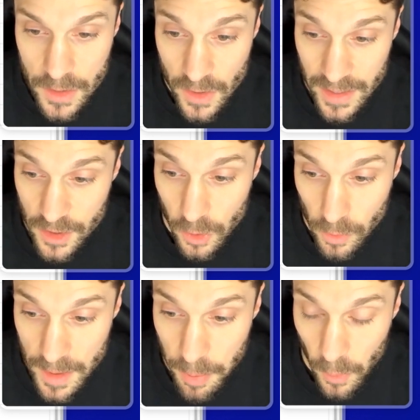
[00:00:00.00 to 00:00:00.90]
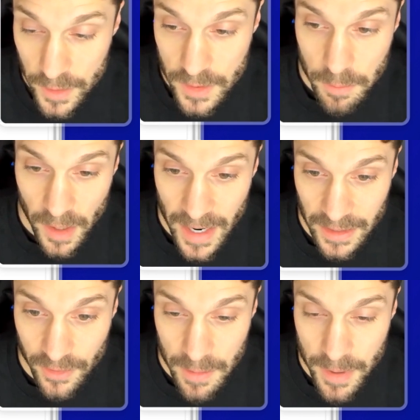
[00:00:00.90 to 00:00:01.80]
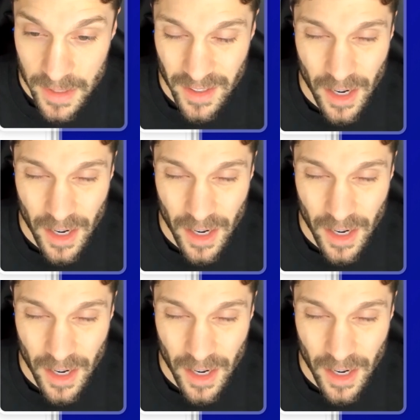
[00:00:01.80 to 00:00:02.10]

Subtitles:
So that is a great point by ActiveCampaign,